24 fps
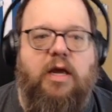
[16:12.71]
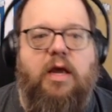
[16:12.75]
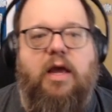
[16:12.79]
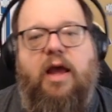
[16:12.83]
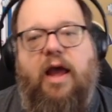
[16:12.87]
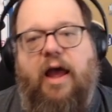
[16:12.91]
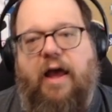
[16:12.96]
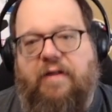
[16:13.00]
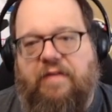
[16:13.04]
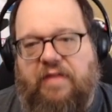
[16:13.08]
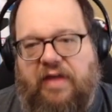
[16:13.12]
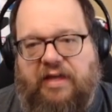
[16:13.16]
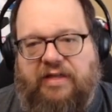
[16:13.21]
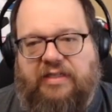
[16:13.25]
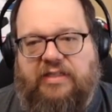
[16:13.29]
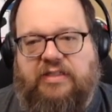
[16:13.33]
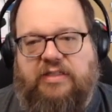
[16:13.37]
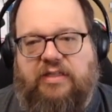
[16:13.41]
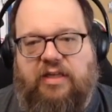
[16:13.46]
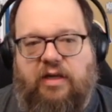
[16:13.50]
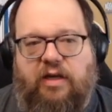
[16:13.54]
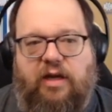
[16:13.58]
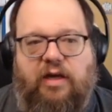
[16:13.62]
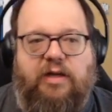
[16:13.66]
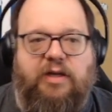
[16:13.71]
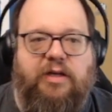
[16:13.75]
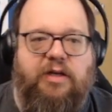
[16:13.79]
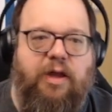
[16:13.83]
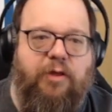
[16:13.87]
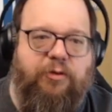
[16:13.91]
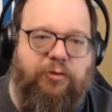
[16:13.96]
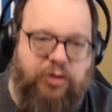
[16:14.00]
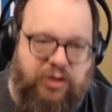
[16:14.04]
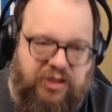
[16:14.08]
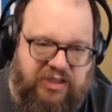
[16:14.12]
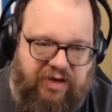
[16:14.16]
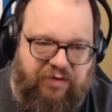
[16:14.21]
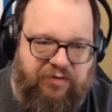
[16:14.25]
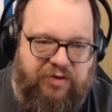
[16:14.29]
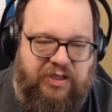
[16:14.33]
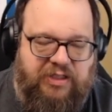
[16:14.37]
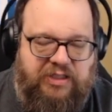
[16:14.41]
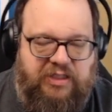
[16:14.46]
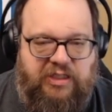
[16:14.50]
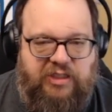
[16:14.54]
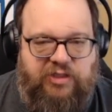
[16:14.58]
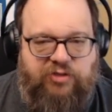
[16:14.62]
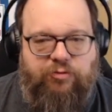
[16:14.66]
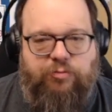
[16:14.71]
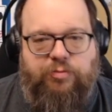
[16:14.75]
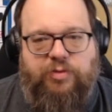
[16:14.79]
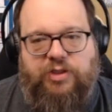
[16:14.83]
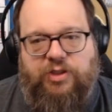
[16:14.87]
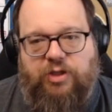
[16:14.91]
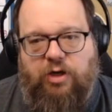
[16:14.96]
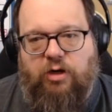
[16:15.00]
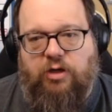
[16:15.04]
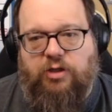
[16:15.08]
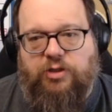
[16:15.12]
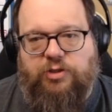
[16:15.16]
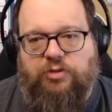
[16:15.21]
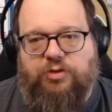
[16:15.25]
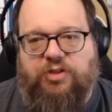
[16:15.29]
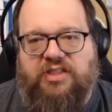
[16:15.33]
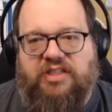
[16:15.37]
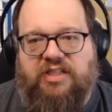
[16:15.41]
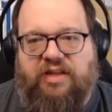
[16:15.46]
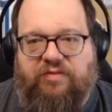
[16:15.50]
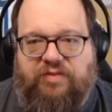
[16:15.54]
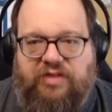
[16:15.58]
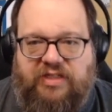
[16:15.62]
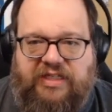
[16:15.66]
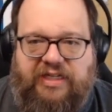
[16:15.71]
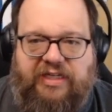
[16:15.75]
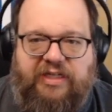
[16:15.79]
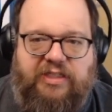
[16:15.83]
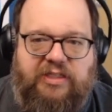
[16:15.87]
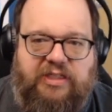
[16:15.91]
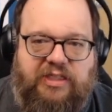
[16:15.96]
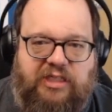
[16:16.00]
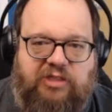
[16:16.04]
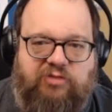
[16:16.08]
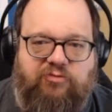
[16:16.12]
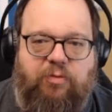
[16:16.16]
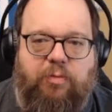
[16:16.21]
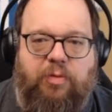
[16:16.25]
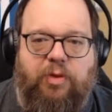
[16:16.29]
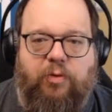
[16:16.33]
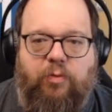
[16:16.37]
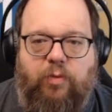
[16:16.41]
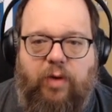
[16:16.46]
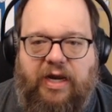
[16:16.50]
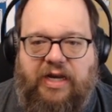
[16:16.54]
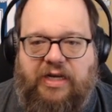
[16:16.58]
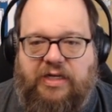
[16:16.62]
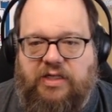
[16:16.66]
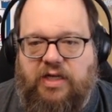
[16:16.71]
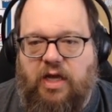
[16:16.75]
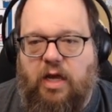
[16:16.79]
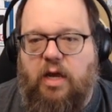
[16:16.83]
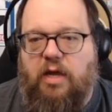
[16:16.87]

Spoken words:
and then another 7 assists from Sar, so 17 assists from the right.